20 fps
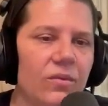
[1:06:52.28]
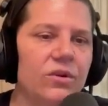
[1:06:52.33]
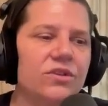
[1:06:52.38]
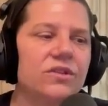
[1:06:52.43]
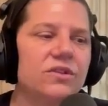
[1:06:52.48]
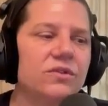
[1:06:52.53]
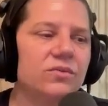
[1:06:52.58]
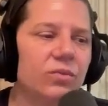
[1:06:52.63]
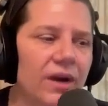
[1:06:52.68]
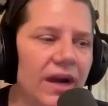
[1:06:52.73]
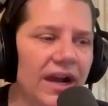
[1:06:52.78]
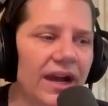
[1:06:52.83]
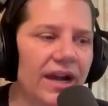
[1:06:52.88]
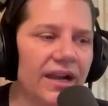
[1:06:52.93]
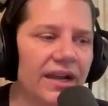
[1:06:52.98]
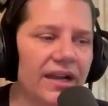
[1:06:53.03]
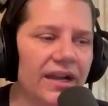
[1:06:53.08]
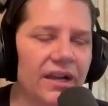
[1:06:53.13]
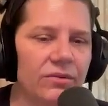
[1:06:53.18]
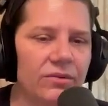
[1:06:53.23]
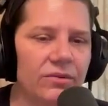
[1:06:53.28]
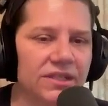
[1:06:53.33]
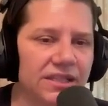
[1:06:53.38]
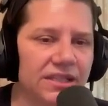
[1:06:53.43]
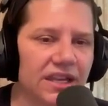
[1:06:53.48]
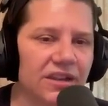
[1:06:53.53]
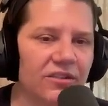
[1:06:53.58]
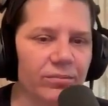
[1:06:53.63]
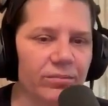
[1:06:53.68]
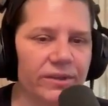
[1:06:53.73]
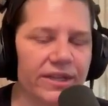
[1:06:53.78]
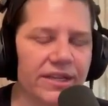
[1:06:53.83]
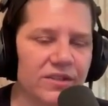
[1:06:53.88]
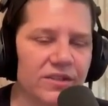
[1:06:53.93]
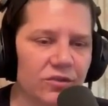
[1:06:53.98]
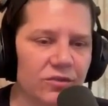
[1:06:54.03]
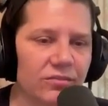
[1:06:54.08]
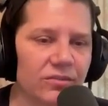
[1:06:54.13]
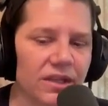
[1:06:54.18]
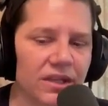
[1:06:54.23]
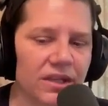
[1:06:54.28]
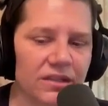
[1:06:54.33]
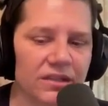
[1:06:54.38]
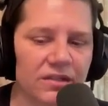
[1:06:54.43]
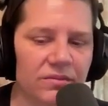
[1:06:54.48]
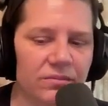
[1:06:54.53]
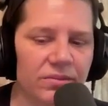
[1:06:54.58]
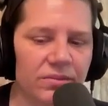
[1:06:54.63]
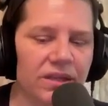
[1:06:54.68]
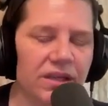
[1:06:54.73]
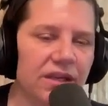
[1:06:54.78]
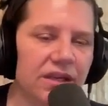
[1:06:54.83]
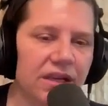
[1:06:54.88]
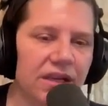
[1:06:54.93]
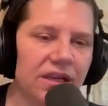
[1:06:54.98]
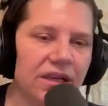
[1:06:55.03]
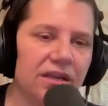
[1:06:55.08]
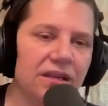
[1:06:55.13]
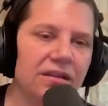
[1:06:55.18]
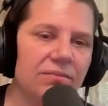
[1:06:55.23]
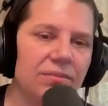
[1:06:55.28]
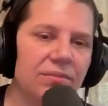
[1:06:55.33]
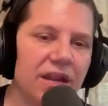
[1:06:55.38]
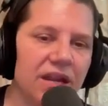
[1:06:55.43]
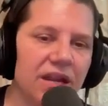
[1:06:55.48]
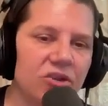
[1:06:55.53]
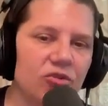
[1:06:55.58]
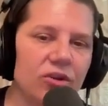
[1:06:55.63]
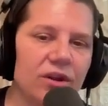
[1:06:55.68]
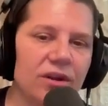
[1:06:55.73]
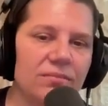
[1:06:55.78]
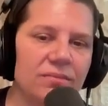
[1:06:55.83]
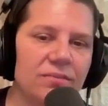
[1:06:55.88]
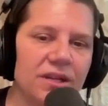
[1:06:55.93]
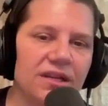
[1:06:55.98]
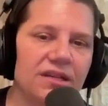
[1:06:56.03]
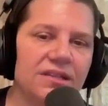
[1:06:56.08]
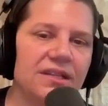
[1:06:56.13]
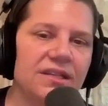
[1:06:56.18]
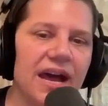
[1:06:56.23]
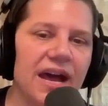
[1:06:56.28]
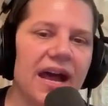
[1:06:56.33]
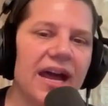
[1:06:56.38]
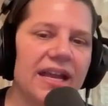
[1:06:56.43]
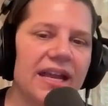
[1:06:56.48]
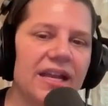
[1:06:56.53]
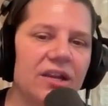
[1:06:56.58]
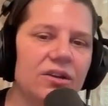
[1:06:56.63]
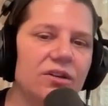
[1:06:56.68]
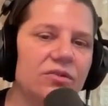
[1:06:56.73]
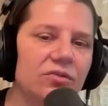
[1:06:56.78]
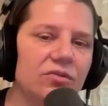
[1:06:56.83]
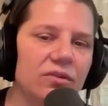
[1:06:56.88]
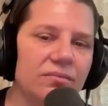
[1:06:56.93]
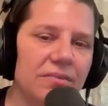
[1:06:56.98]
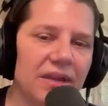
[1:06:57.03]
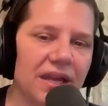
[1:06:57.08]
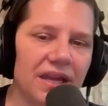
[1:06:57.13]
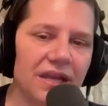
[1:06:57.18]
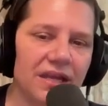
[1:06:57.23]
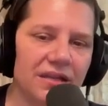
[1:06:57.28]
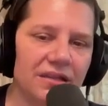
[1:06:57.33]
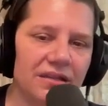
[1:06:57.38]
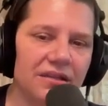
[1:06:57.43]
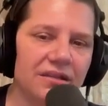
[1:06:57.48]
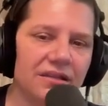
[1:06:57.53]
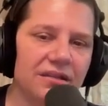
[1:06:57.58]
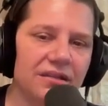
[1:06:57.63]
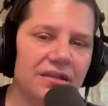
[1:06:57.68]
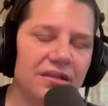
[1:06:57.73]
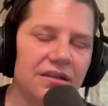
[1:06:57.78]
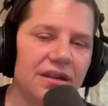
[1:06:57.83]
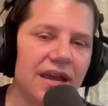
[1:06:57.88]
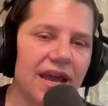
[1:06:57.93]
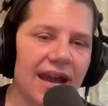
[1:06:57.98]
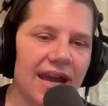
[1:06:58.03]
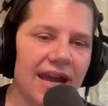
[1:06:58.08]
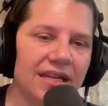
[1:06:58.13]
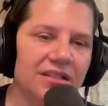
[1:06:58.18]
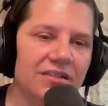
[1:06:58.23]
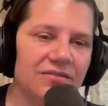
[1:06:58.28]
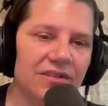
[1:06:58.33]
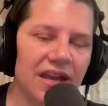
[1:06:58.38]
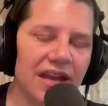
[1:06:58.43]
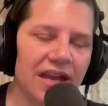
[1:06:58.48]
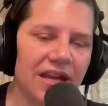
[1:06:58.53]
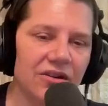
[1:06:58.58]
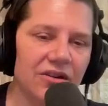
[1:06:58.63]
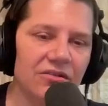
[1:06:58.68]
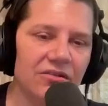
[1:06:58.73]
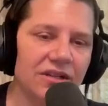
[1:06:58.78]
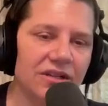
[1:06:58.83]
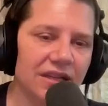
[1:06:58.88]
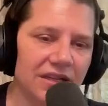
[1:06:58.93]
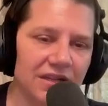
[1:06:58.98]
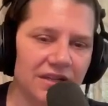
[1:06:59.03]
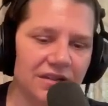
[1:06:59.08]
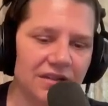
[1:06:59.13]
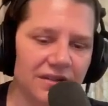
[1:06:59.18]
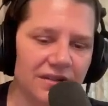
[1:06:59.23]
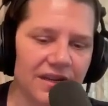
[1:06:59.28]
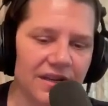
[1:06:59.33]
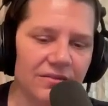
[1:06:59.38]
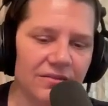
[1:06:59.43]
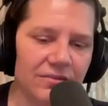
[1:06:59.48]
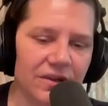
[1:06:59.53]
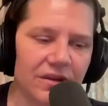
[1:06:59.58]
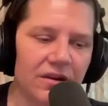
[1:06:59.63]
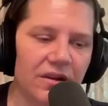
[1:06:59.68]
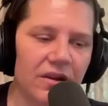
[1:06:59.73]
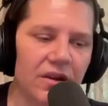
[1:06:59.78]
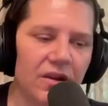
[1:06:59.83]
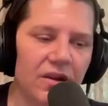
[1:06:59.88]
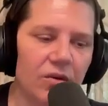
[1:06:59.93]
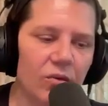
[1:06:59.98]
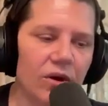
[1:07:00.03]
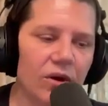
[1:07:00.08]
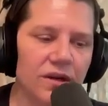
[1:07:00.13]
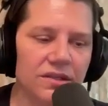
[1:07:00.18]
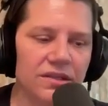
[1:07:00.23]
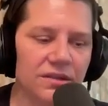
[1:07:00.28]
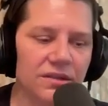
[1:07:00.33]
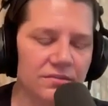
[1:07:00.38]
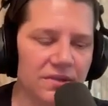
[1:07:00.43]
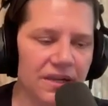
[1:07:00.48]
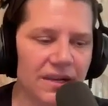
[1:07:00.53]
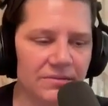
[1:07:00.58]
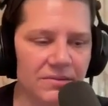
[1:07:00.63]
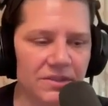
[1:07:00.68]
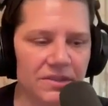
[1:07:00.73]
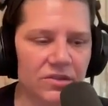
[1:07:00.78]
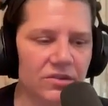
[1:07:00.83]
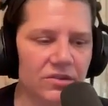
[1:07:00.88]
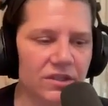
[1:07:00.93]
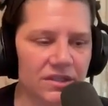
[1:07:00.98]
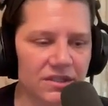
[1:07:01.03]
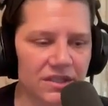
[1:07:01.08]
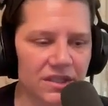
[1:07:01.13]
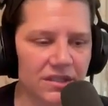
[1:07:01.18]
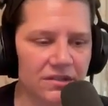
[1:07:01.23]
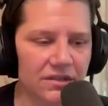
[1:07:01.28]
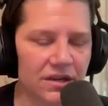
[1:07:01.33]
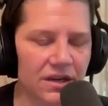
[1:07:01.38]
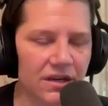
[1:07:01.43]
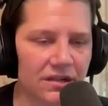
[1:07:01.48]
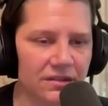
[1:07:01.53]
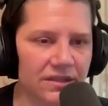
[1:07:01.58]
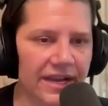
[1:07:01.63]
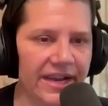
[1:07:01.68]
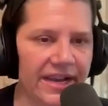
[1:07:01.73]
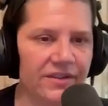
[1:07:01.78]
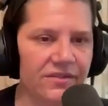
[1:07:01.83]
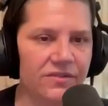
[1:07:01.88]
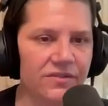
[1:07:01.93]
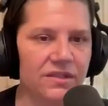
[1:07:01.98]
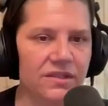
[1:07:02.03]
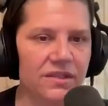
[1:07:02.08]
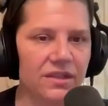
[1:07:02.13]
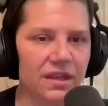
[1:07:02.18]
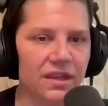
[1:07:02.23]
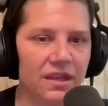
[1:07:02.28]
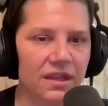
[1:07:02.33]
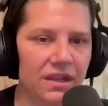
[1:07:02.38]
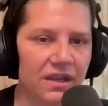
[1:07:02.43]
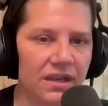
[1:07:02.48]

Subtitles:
which is why it was a safe place for me to be in Patreon, because I could remain active, anchored, and in alignment. Whereas sometimes in doing TikTok lives,